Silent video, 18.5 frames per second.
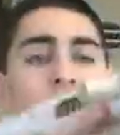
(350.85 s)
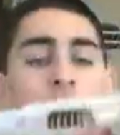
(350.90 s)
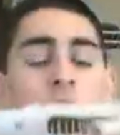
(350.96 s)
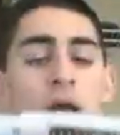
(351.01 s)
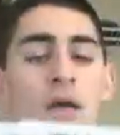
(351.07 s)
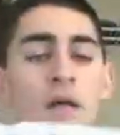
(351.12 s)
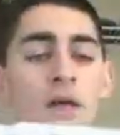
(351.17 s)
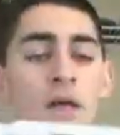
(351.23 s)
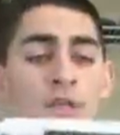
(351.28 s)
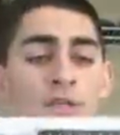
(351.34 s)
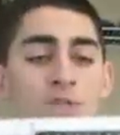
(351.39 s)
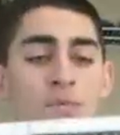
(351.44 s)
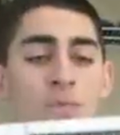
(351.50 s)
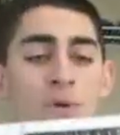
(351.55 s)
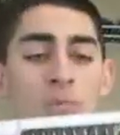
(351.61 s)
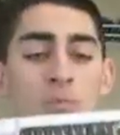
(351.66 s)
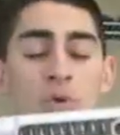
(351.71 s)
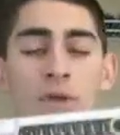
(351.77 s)
I
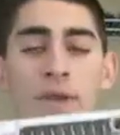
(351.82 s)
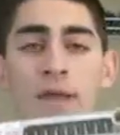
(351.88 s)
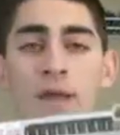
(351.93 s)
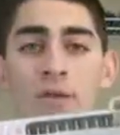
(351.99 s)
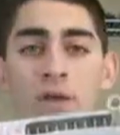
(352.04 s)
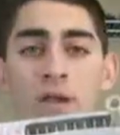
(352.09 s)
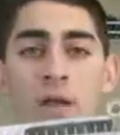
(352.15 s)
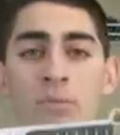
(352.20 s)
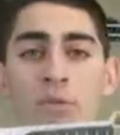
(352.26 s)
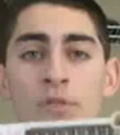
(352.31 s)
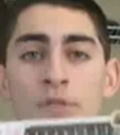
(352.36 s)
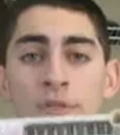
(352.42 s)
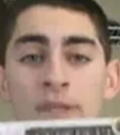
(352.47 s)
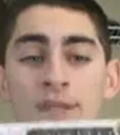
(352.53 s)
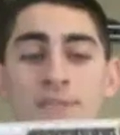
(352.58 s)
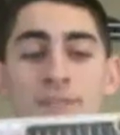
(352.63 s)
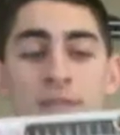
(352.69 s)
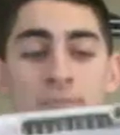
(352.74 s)
just want to point out a couple
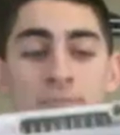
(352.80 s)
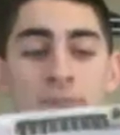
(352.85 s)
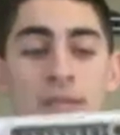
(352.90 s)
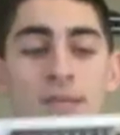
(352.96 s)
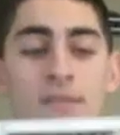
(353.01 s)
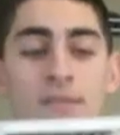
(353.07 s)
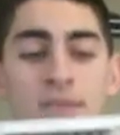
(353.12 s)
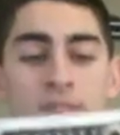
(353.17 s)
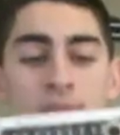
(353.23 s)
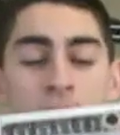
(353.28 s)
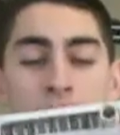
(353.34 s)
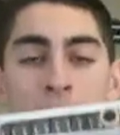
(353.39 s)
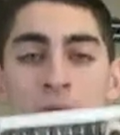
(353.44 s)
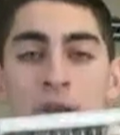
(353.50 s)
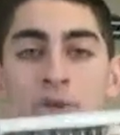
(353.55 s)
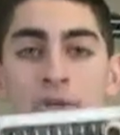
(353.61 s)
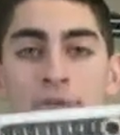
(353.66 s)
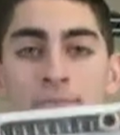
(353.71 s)
things that make this
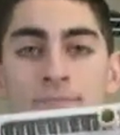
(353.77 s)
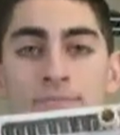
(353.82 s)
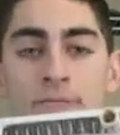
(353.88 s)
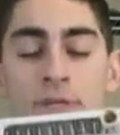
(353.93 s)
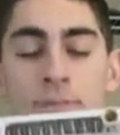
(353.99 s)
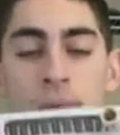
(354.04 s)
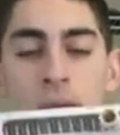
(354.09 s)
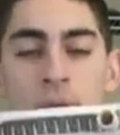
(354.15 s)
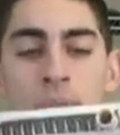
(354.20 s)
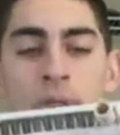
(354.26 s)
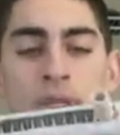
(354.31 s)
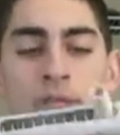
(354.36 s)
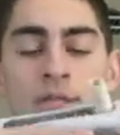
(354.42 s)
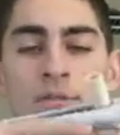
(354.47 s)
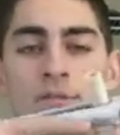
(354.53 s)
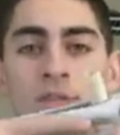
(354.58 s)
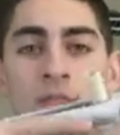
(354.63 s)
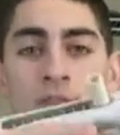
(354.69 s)
better, in my
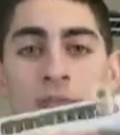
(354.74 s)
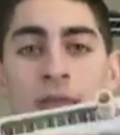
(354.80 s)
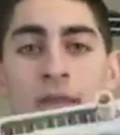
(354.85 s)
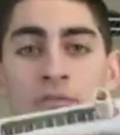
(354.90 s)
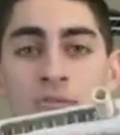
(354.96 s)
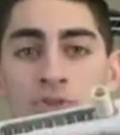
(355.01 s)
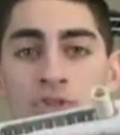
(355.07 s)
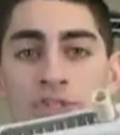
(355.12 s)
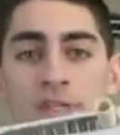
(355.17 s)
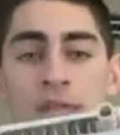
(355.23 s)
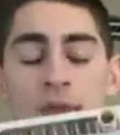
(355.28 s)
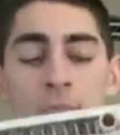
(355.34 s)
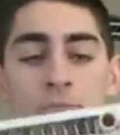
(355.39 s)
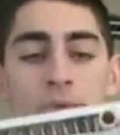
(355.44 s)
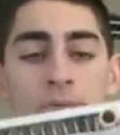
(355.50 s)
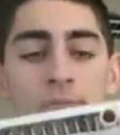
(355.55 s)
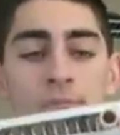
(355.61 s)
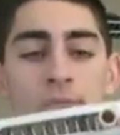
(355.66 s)
opinion, than the average
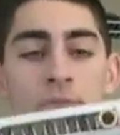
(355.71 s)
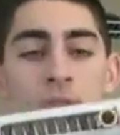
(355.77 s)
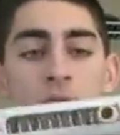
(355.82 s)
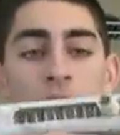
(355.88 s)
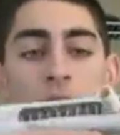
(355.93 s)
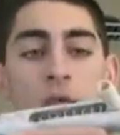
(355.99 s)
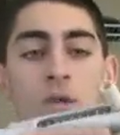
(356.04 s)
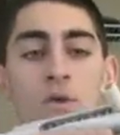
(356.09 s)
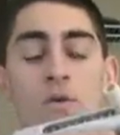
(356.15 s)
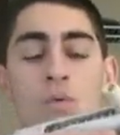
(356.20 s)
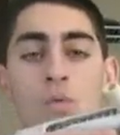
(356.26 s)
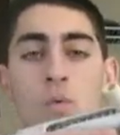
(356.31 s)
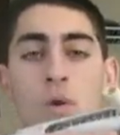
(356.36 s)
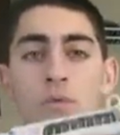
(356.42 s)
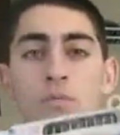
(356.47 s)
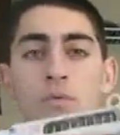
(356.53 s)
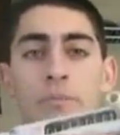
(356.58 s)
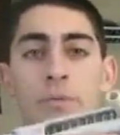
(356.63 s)
snap.
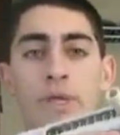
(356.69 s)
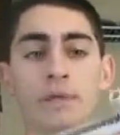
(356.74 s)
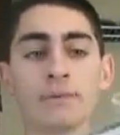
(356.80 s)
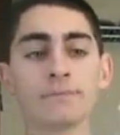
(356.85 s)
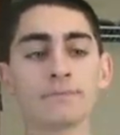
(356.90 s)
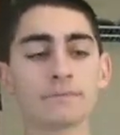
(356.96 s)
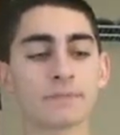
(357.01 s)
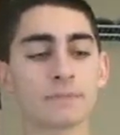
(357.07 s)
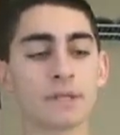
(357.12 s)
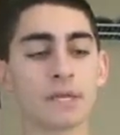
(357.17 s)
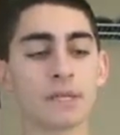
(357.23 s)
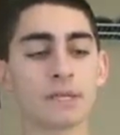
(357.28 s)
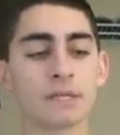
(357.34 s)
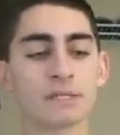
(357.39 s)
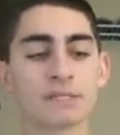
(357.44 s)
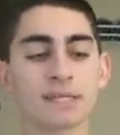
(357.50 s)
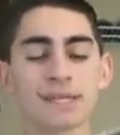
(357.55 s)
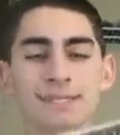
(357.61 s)
One would be,
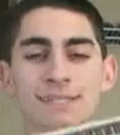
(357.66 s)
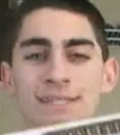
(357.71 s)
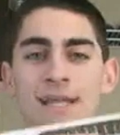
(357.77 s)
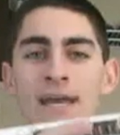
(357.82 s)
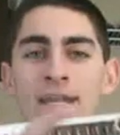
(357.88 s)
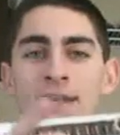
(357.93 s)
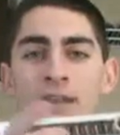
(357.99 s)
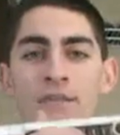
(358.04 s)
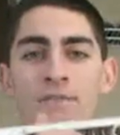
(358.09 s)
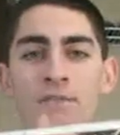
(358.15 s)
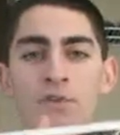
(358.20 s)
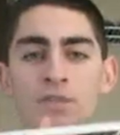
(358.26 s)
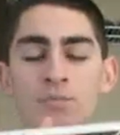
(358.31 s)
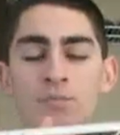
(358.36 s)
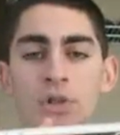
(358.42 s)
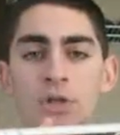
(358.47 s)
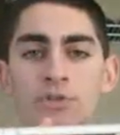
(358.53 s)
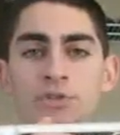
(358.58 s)
it's not an
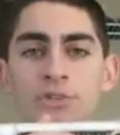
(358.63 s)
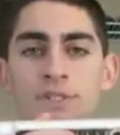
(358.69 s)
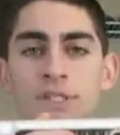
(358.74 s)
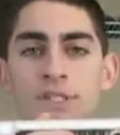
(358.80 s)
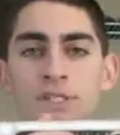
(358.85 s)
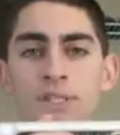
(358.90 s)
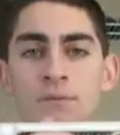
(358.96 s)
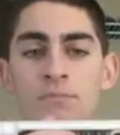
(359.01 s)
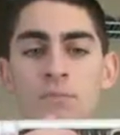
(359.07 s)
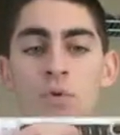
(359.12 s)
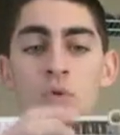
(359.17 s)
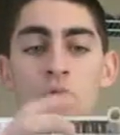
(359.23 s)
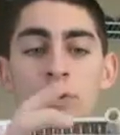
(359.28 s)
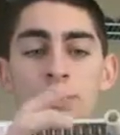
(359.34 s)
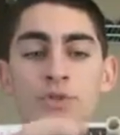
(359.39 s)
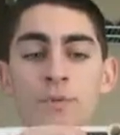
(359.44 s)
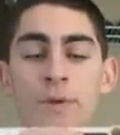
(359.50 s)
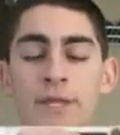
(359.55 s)
inverse plunger system
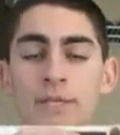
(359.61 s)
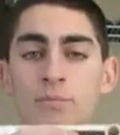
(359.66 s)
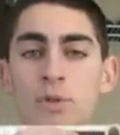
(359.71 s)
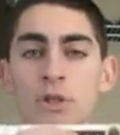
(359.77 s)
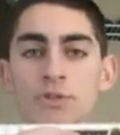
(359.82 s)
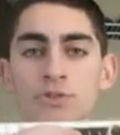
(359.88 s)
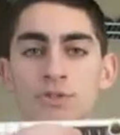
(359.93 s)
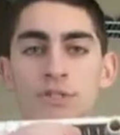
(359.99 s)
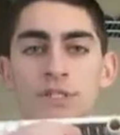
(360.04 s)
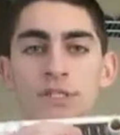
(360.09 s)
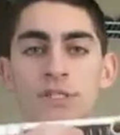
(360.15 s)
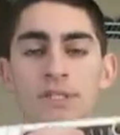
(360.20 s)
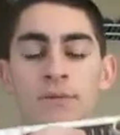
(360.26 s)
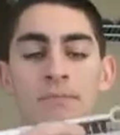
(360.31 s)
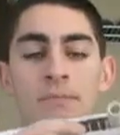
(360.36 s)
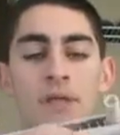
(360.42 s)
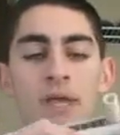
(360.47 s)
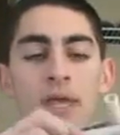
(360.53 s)
or a direct plunger
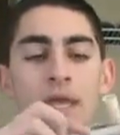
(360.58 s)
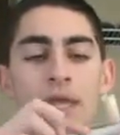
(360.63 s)
system.